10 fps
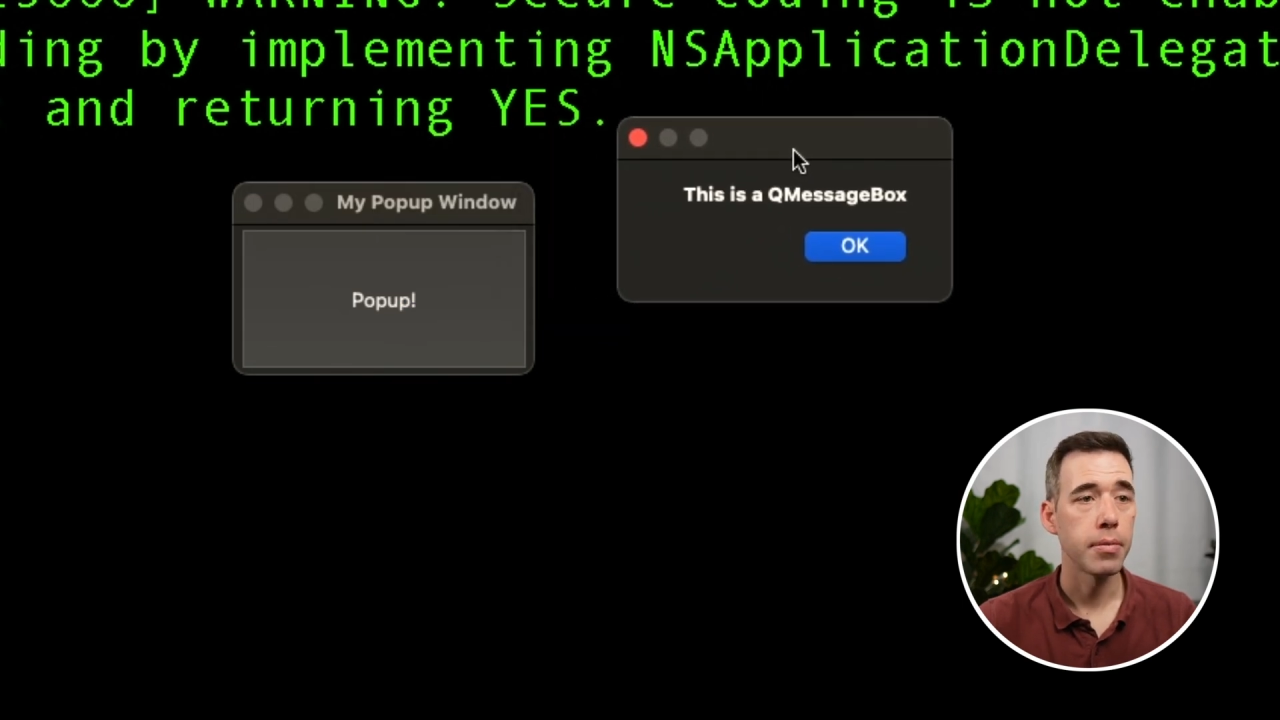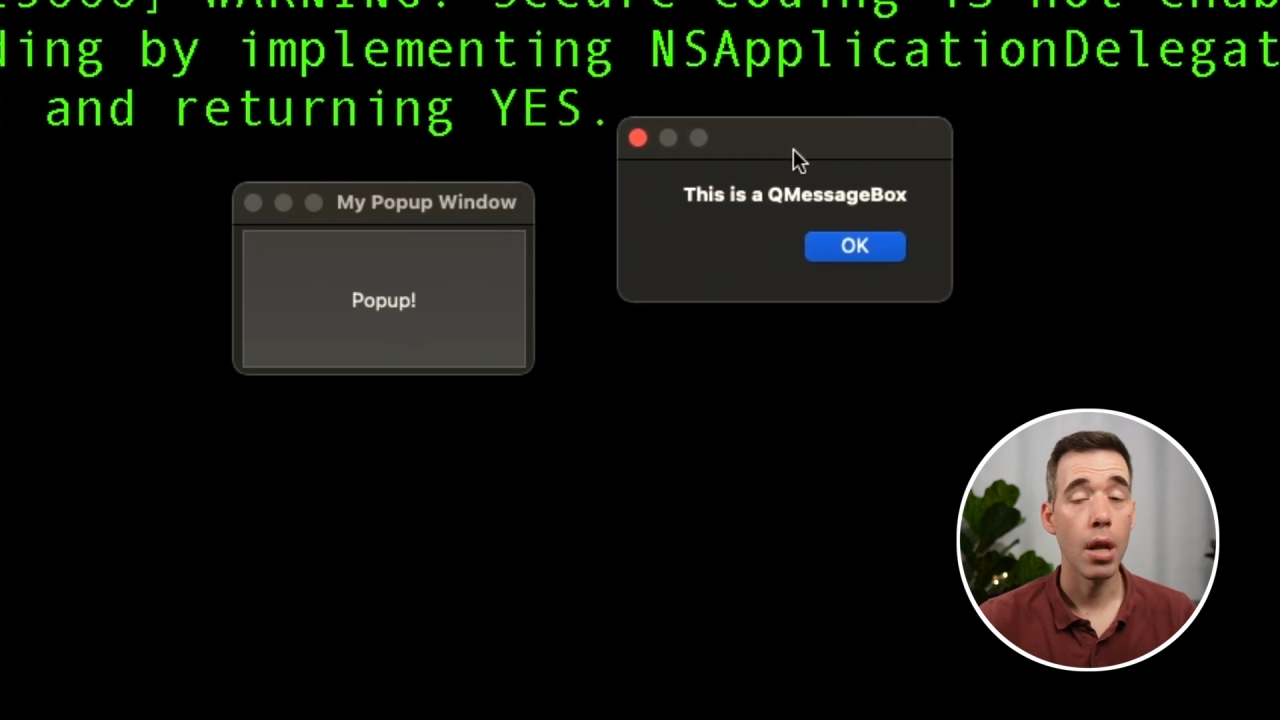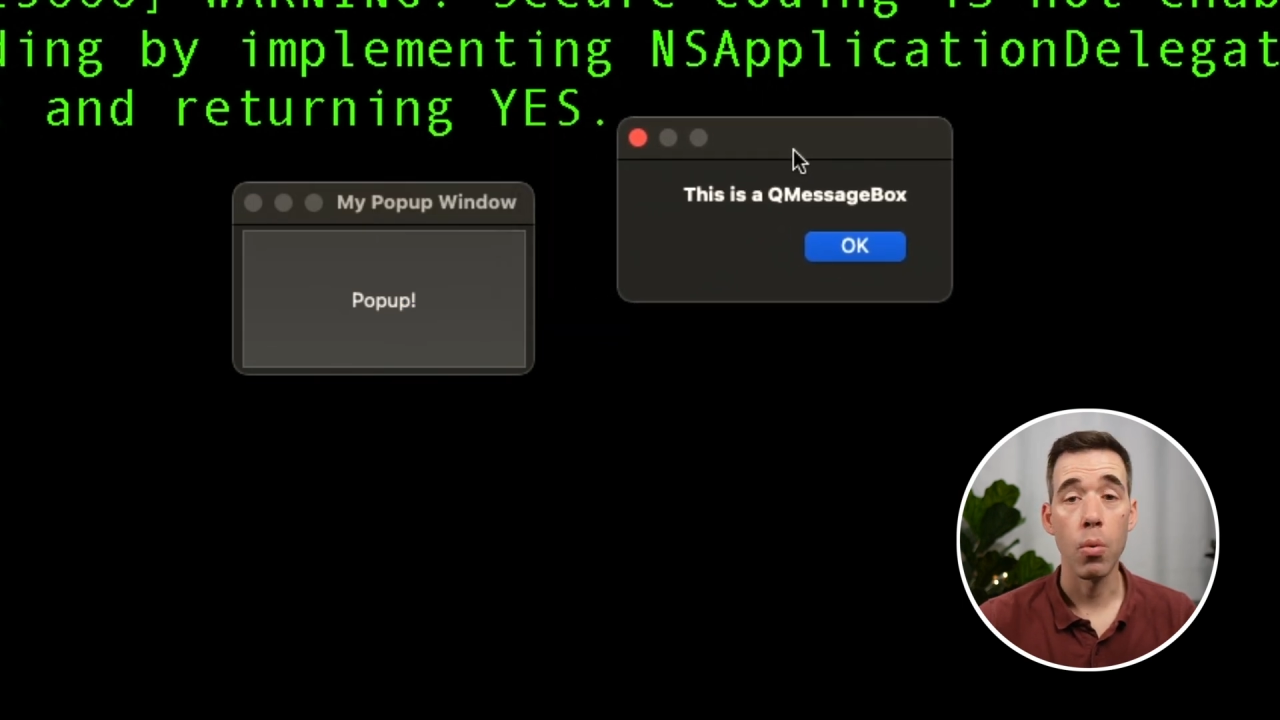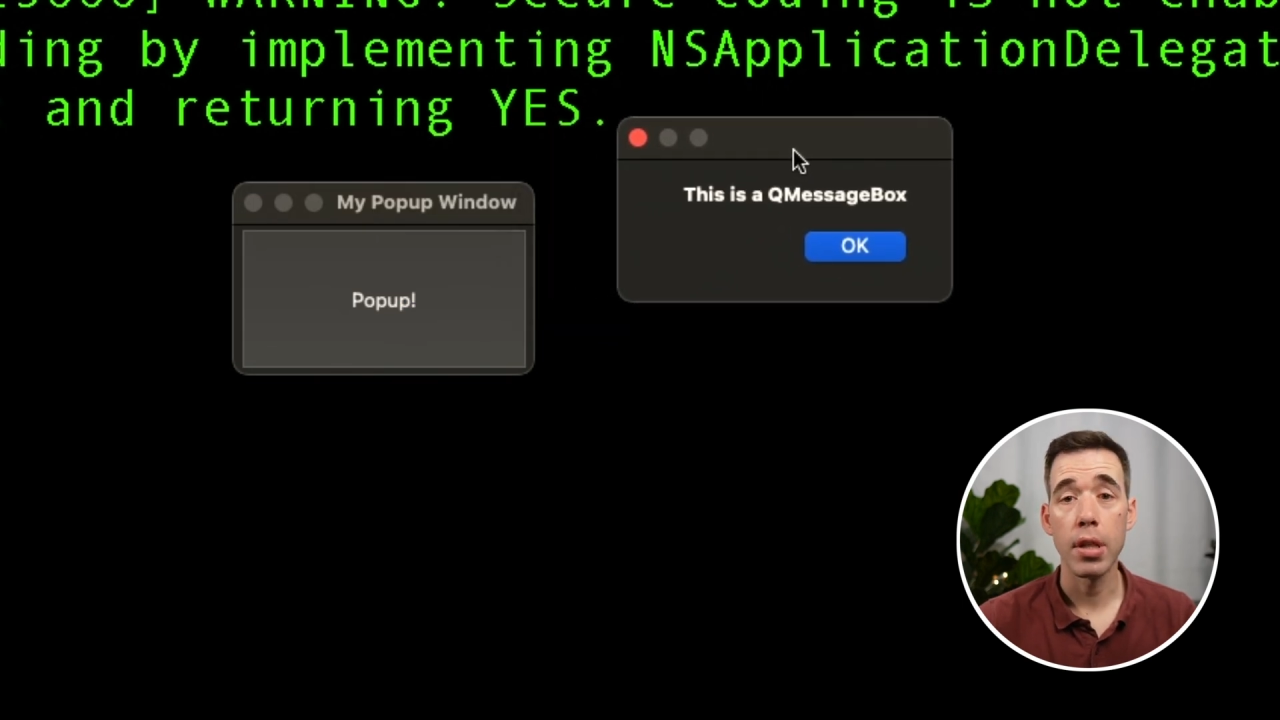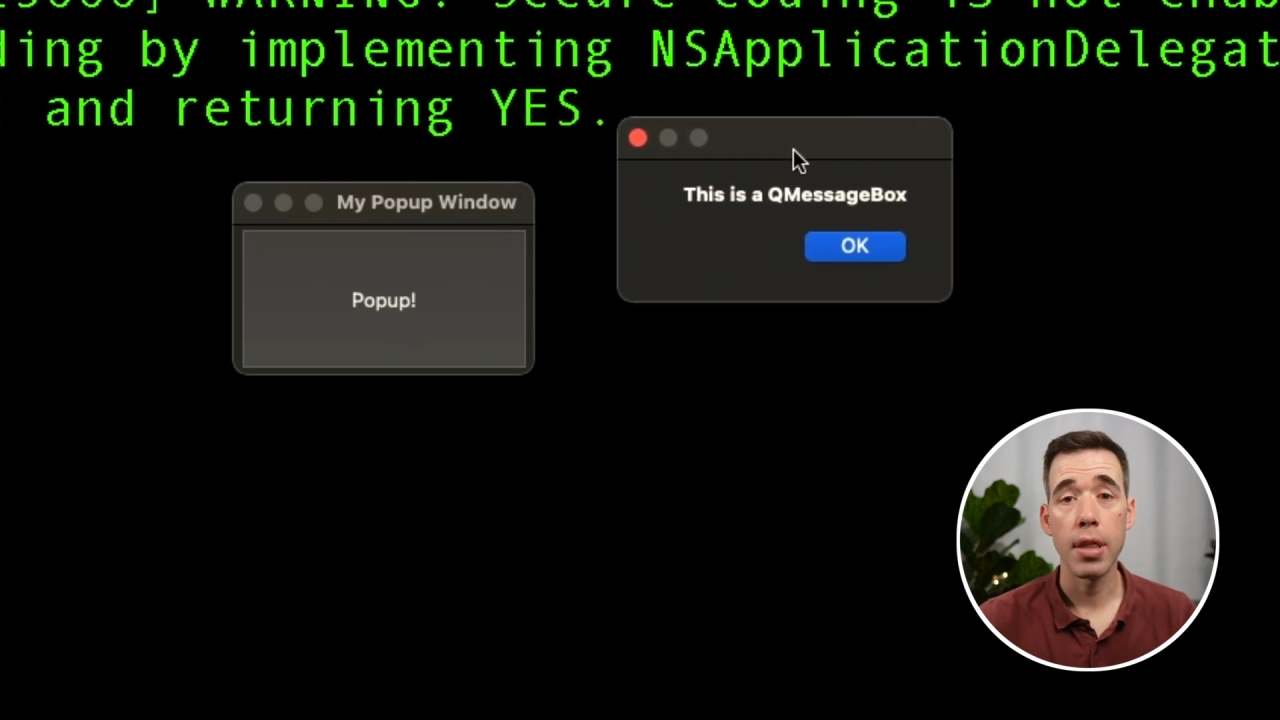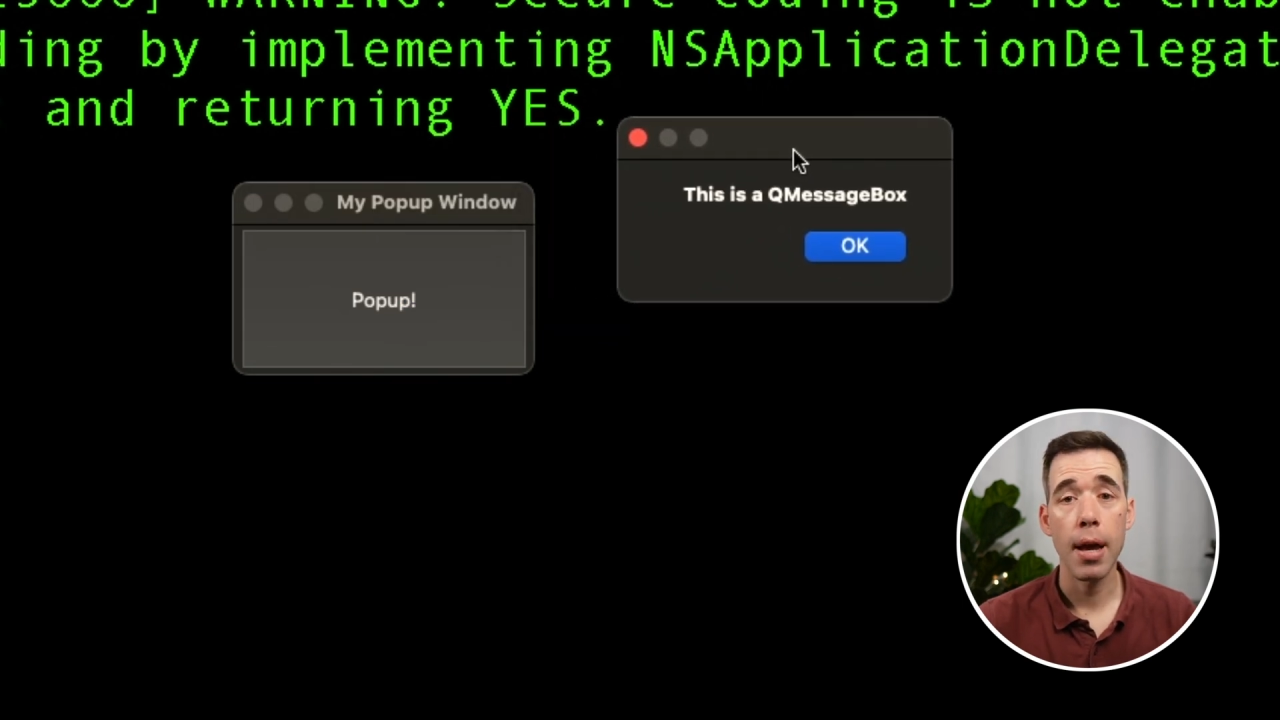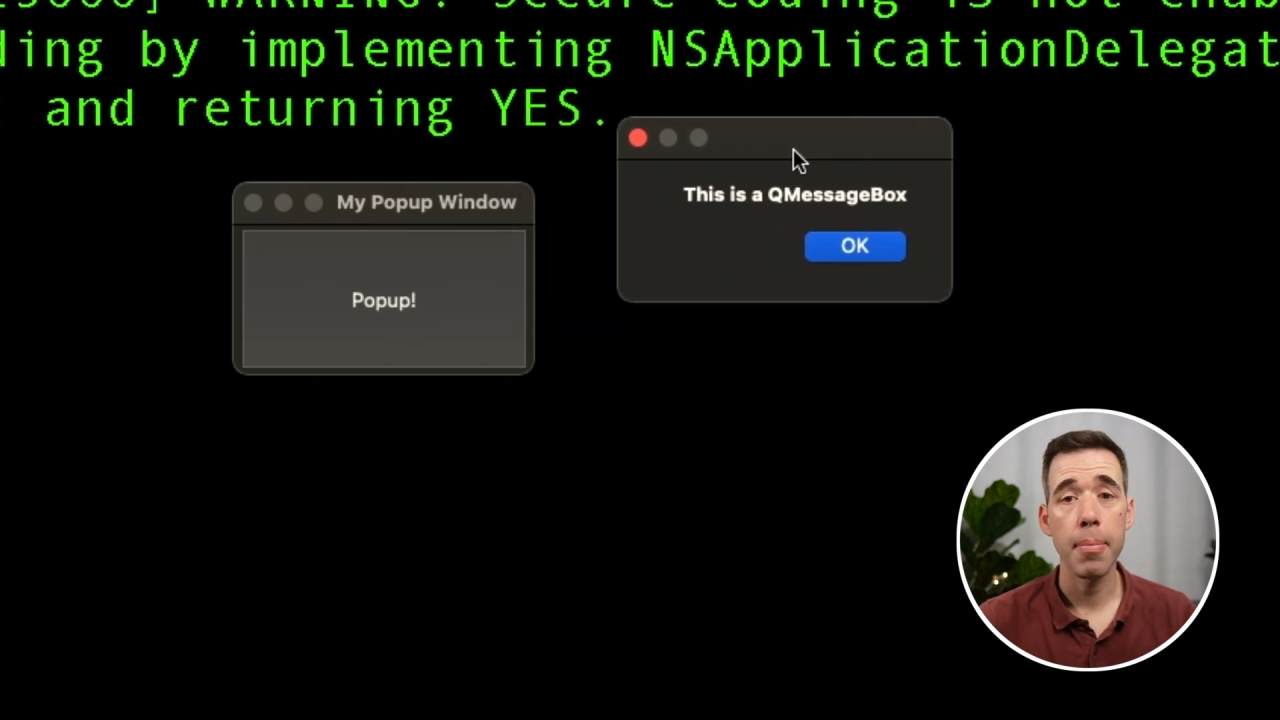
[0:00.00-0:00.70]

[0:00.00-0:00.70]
And what that